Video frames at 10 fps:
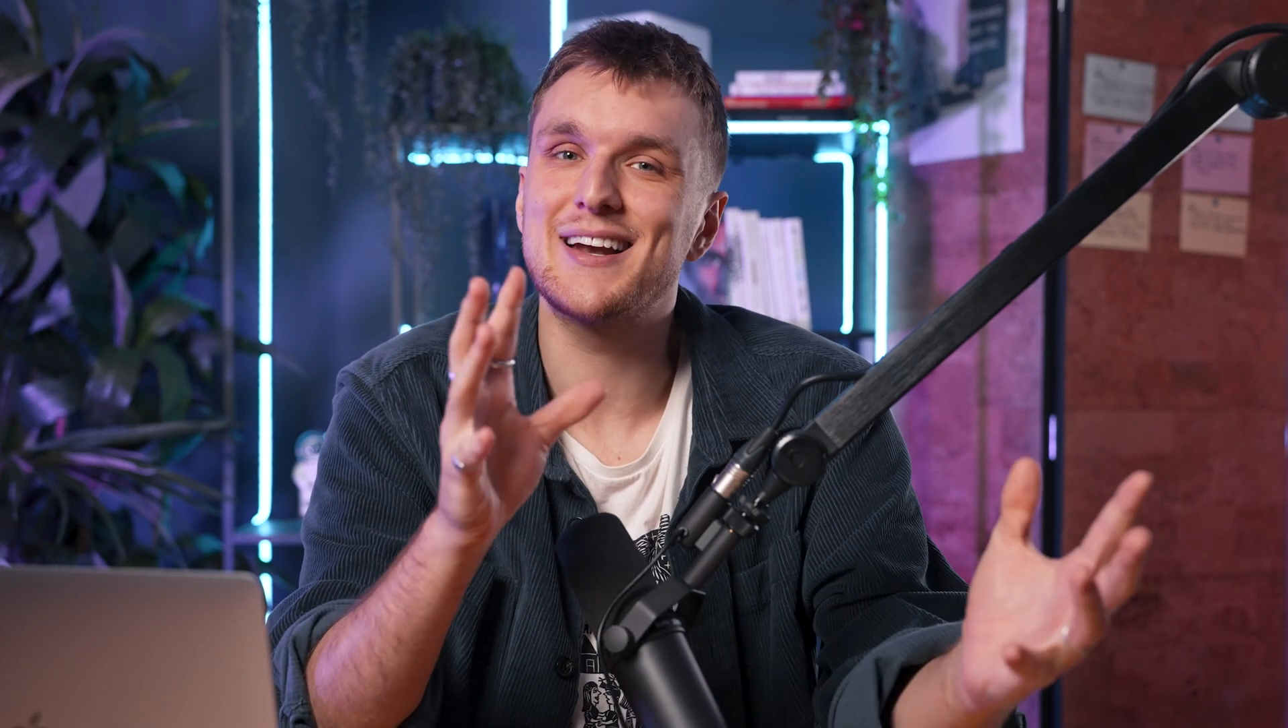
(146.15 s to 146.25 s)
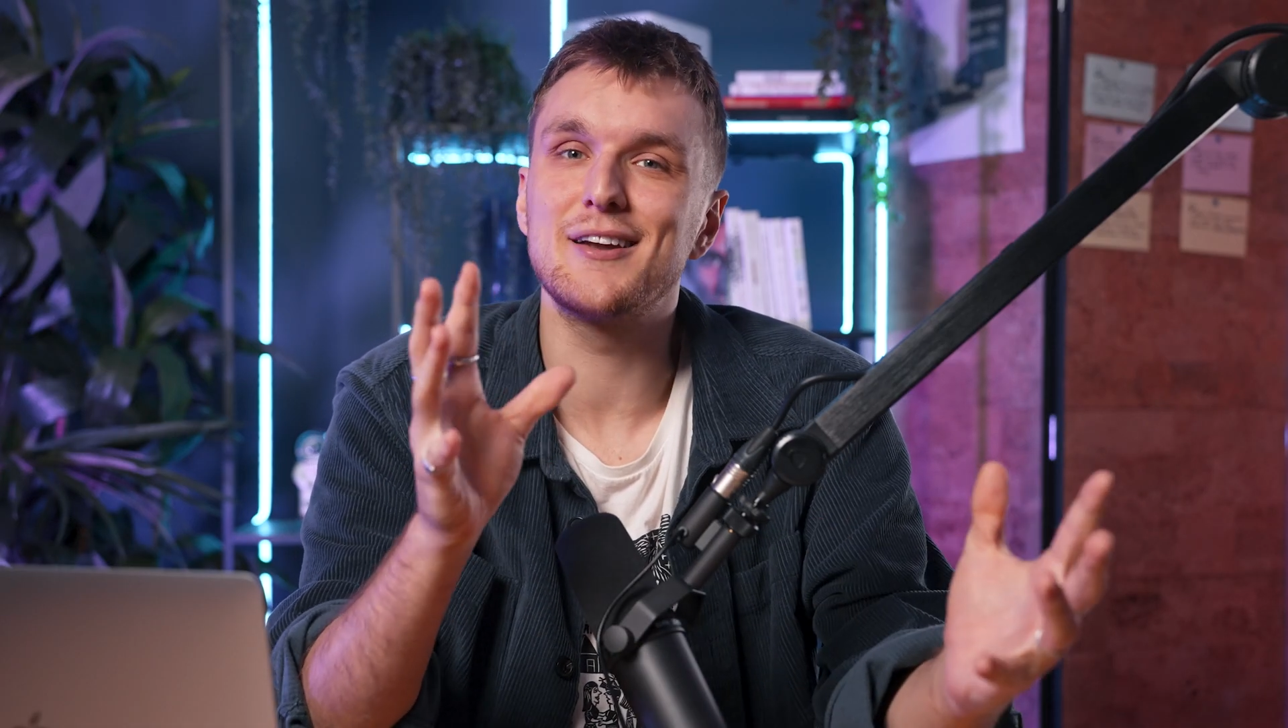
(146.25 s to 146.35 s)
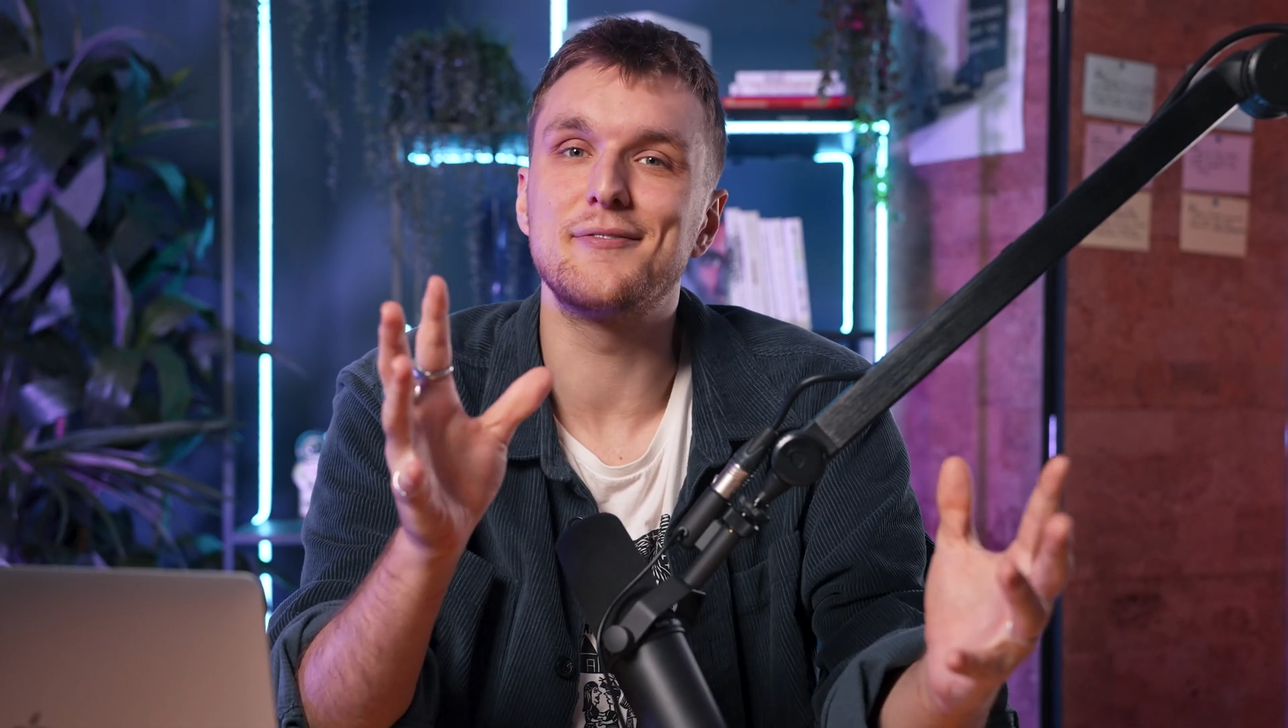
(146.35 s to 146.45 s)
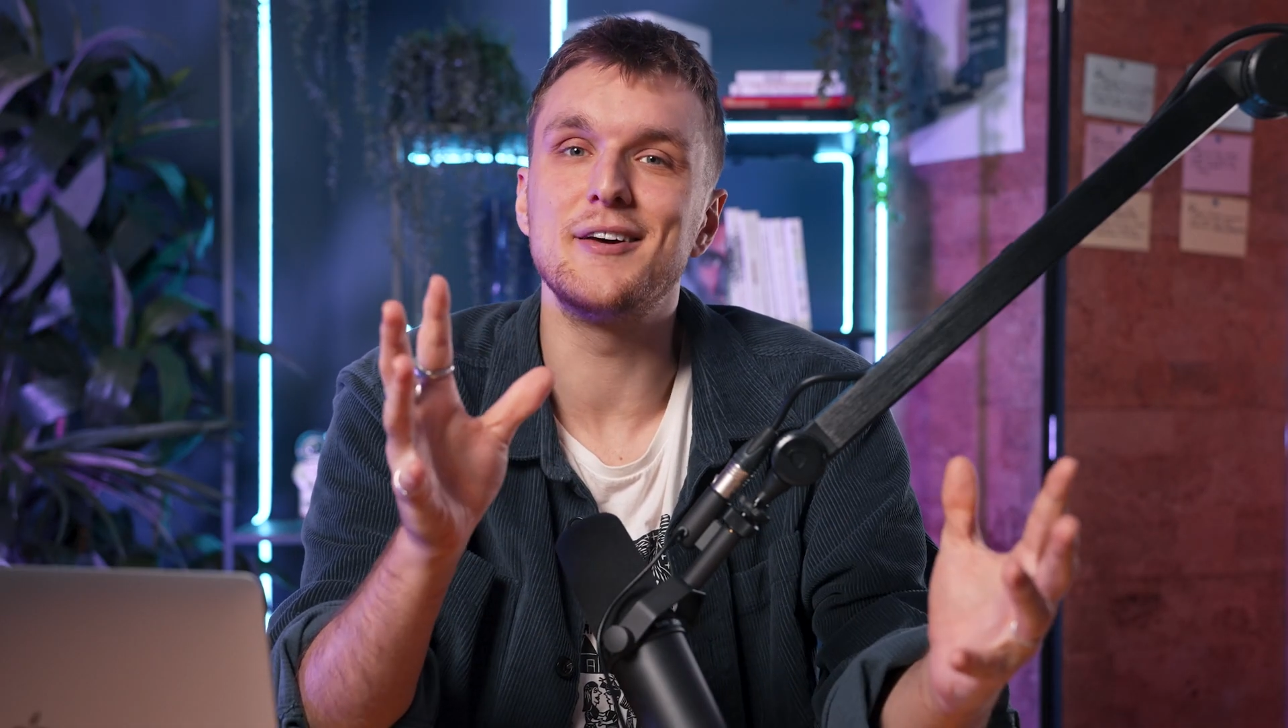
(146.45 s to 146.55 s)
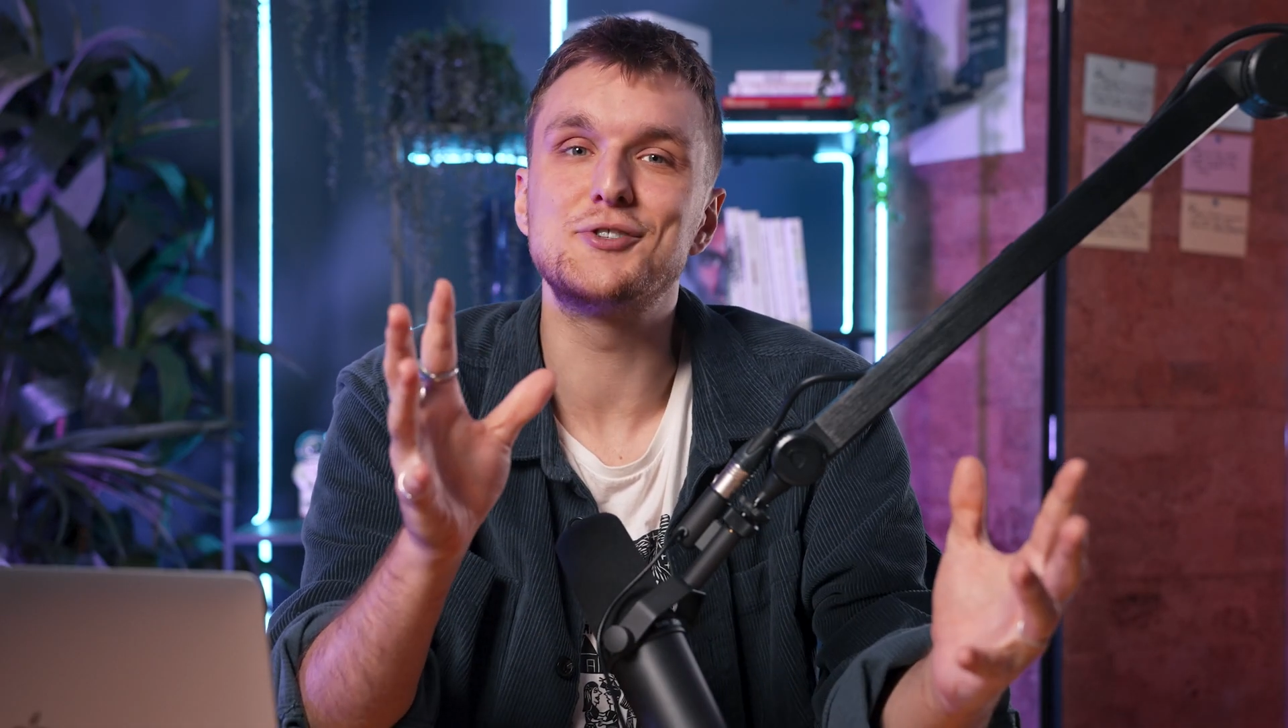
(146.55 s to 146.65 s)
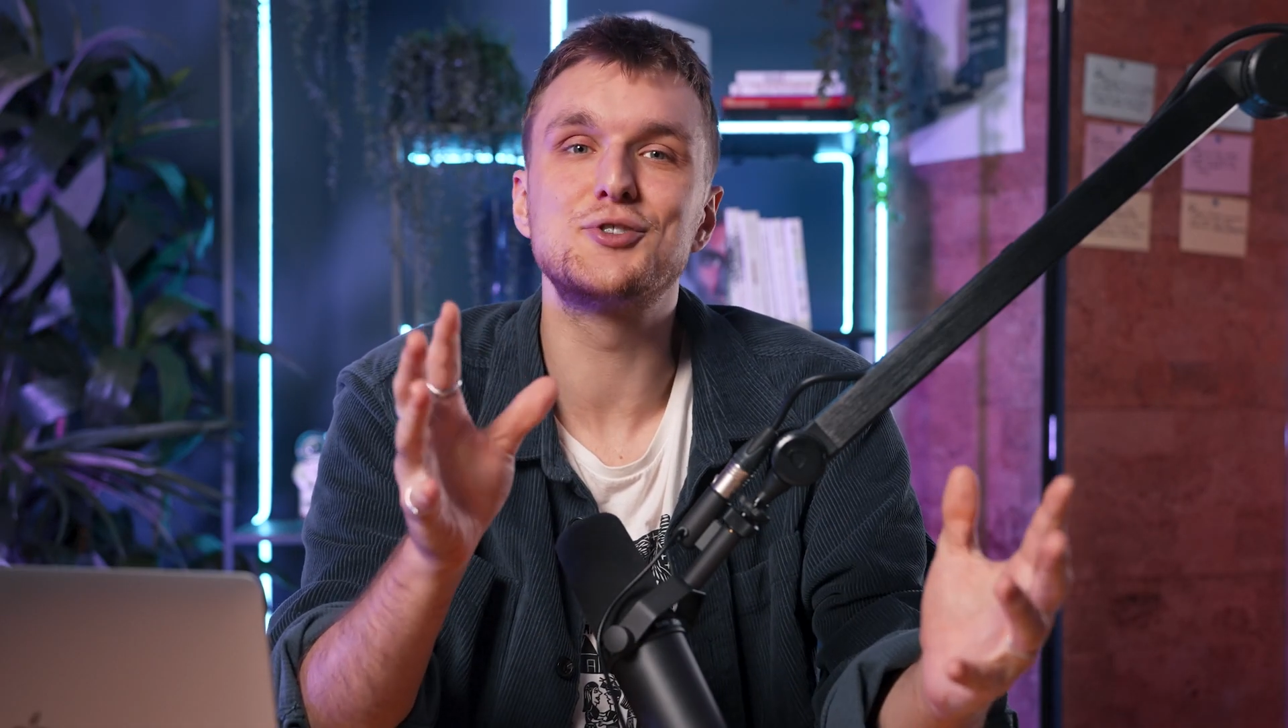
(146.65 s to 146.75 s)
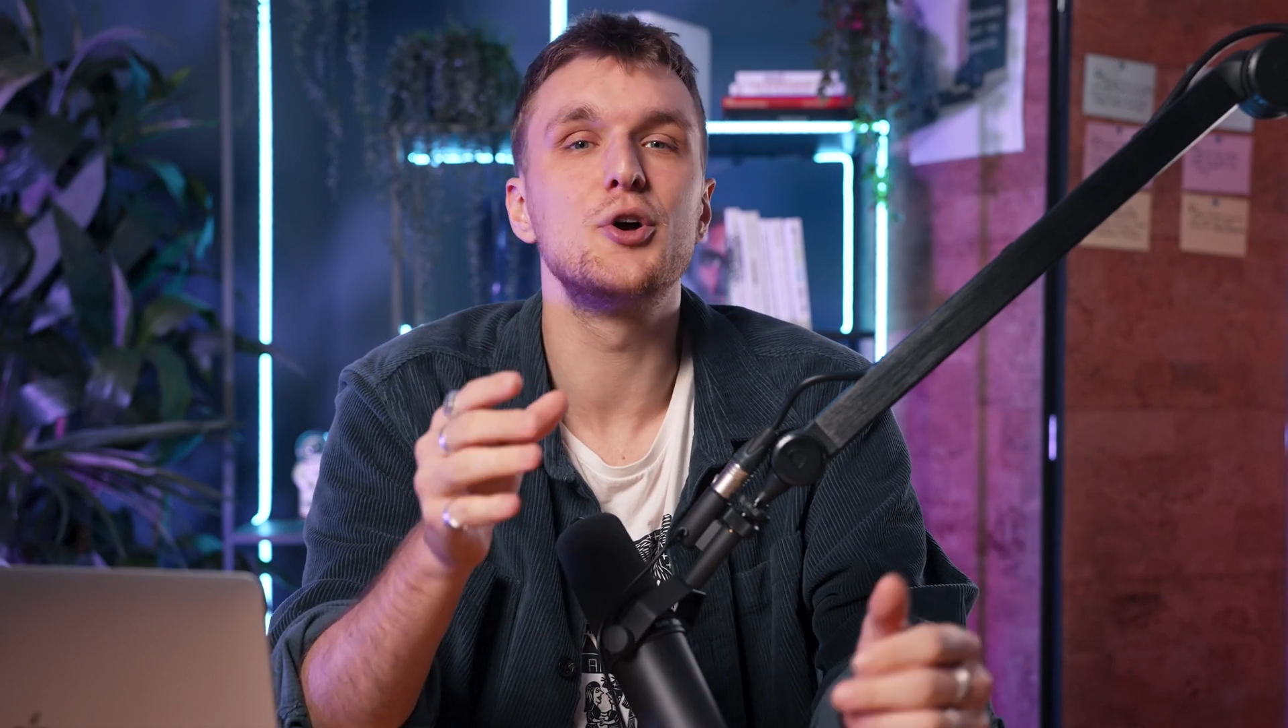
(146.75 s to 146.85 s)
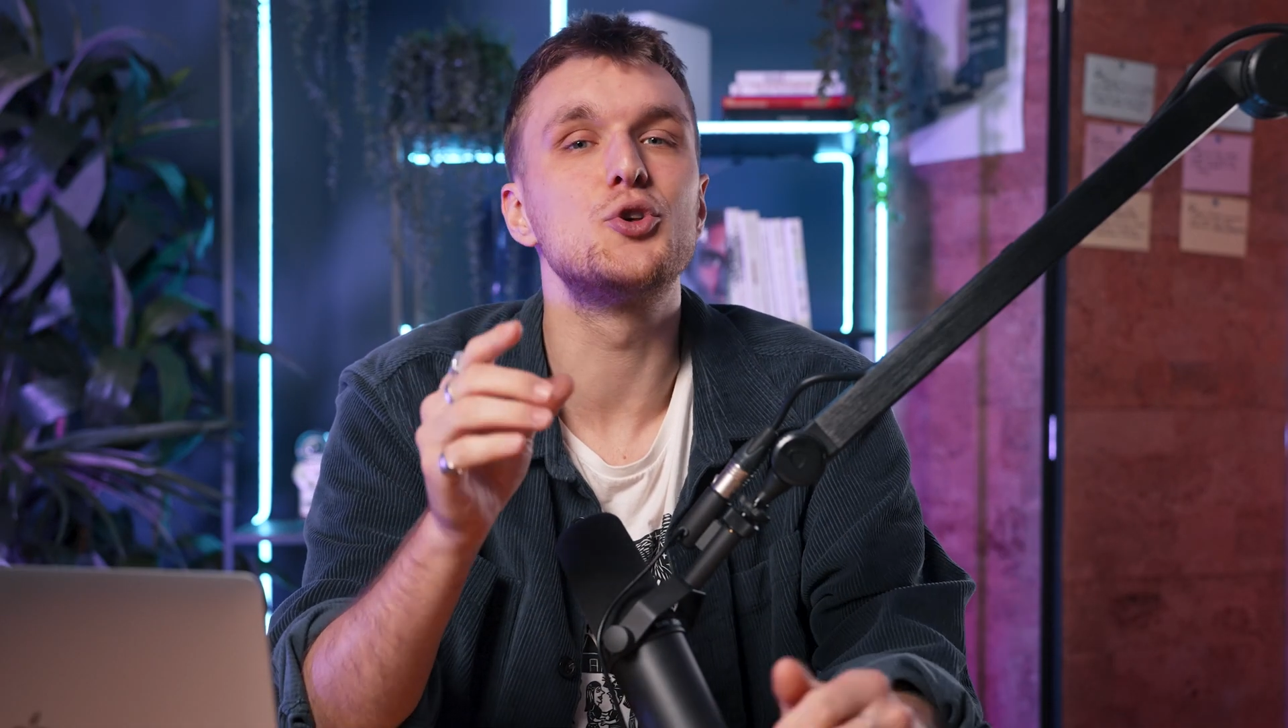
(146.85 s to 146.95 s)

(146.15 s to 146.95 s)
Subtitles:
kettle of fish,